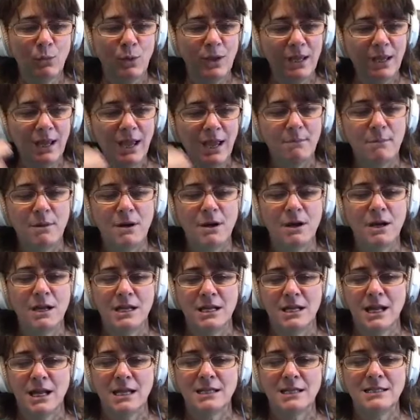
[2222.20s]
we got
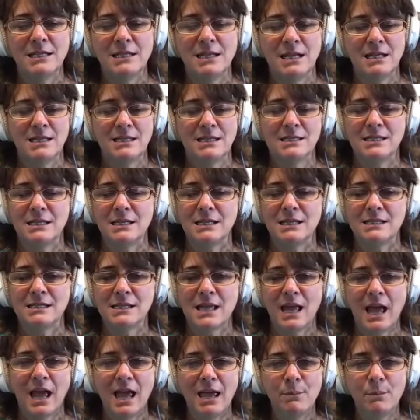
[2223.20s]
married in 1986
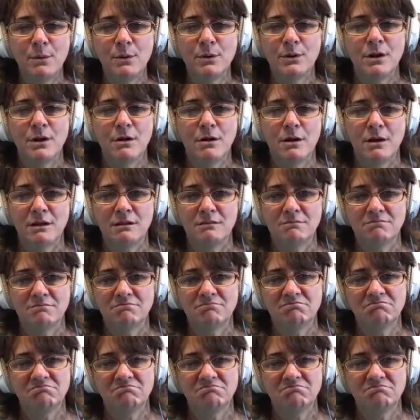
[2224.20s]
i put on